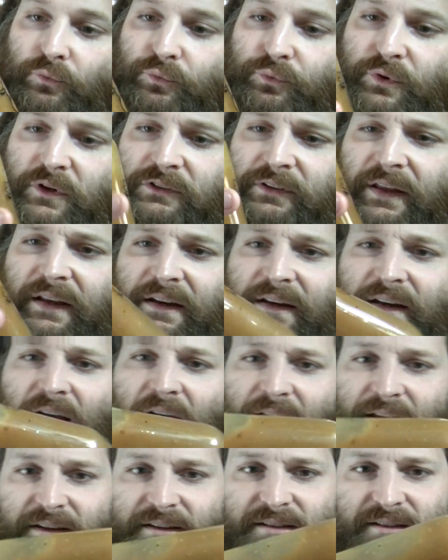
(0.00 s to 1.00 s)
Really
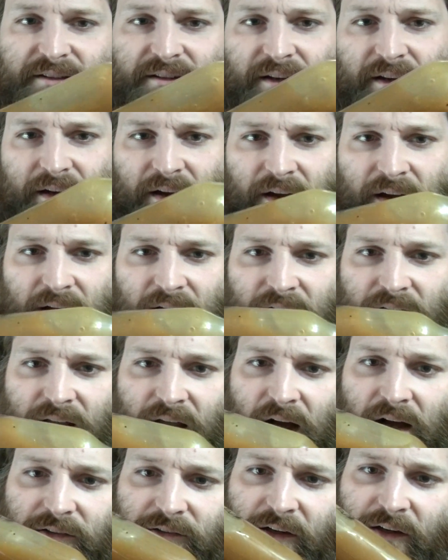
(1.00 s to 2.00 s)
nice
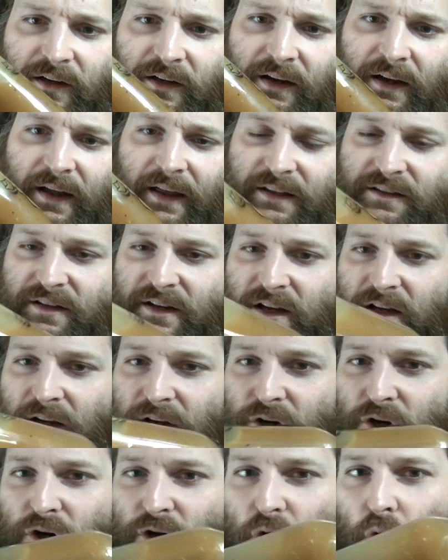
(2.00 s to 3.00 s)
color. It's like
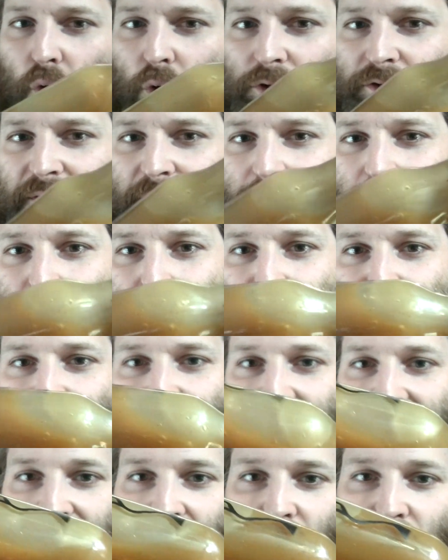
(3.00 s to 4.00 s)
a golden
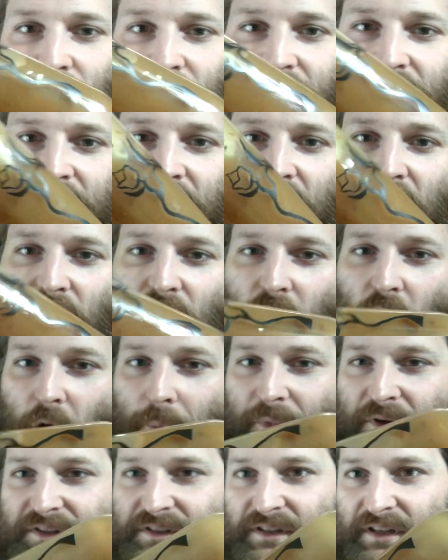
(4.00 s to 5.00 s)
brown,
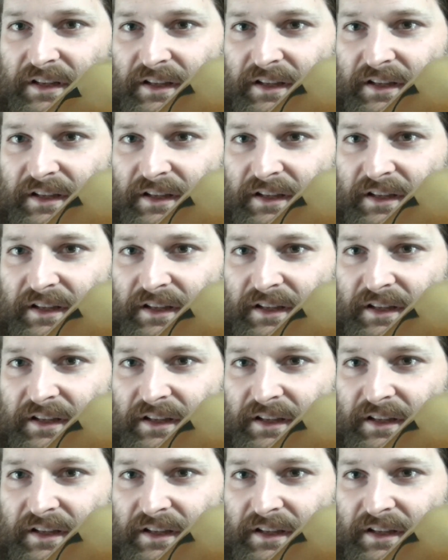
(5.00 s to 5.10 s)
almost a